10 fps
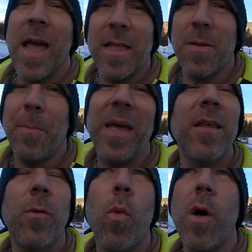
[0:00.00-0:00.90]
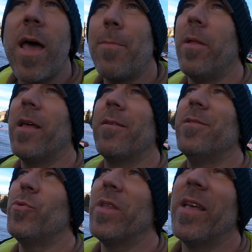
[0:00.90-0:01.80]
And depending on what I plan on
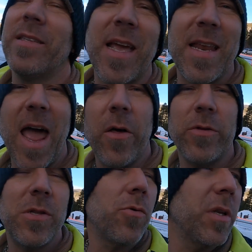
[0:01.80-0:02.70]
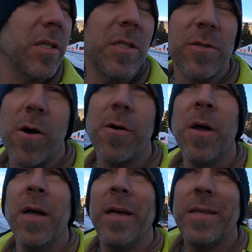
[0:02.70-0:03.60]
doing that day and how the snow conditions are,
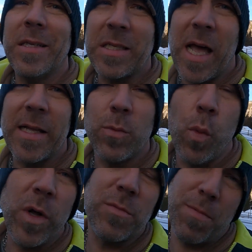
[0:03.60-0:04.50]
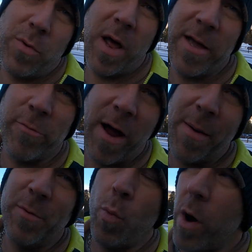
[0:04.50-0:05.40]
decides which boot I grab and